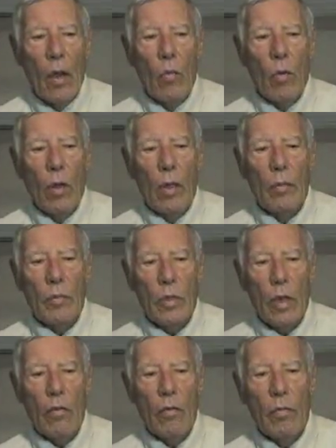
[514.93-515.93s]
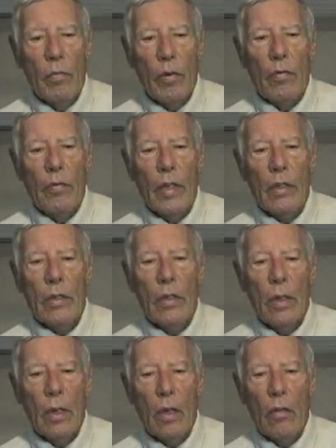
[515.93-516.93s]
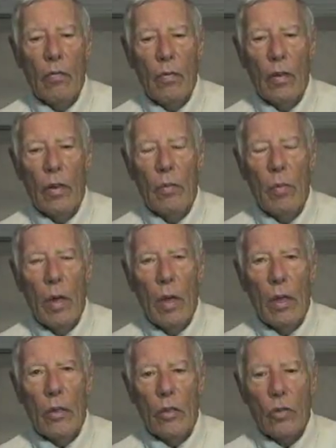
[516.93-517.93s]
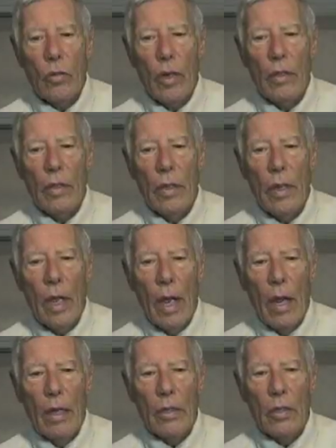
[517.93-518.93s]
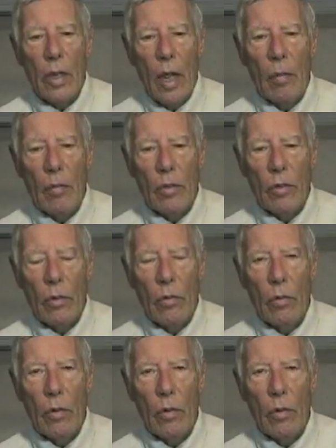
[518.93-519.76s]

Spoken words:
will himself perfect, confirm, strengthen, and establish you.